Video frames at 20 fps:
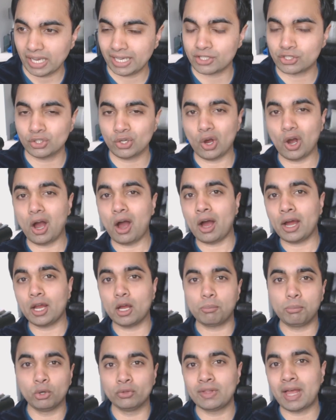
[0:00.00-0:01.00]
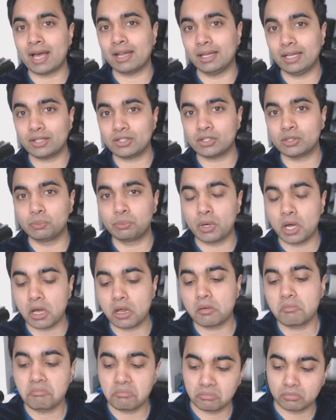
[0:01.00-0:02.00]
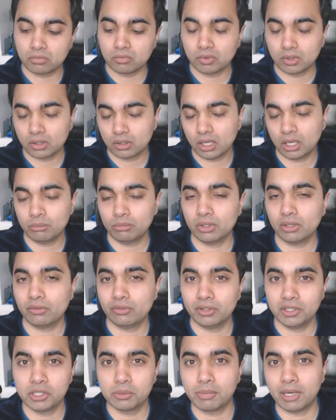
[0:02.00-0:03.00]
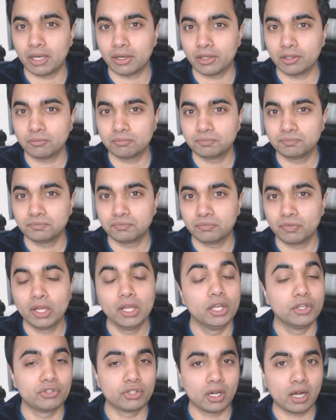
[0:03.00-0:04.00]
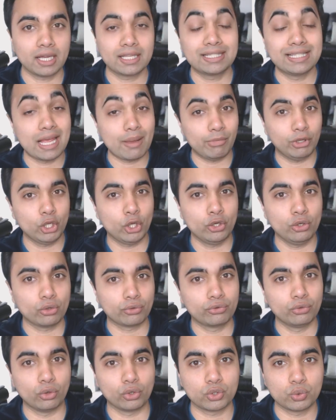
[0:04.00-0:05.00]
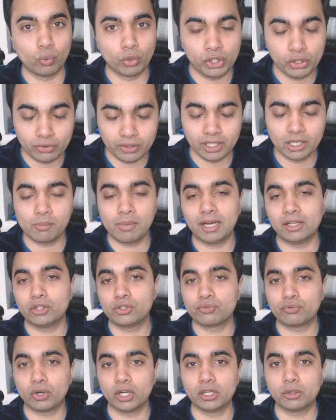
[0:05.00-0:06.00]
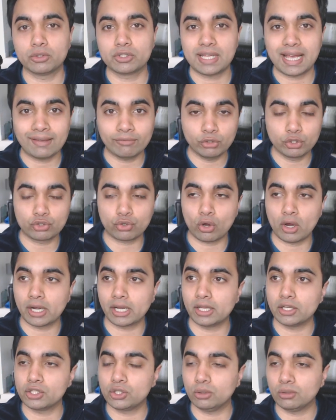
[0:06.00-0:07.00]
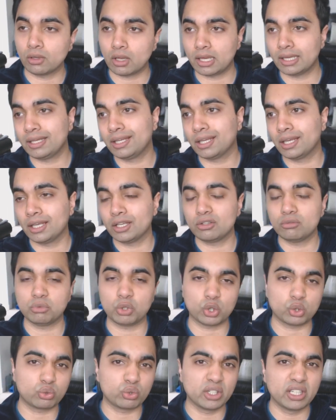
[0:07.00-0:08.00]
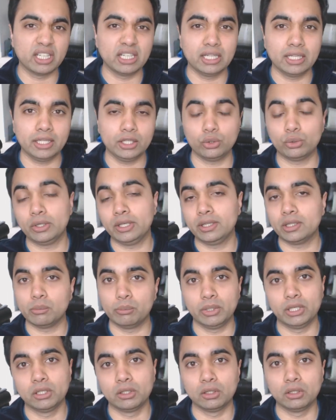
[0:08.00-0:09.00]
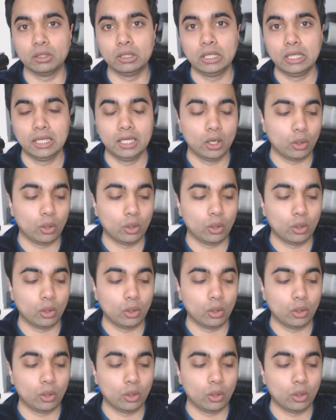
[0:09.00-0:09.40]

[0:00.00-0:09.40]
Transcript: It's not high up on that list, but I'm going to think about it. So, guys, let me know your thoughts. What do you think about this fragrance? Have you tried it? Do you like it? Not really. You're in the middle.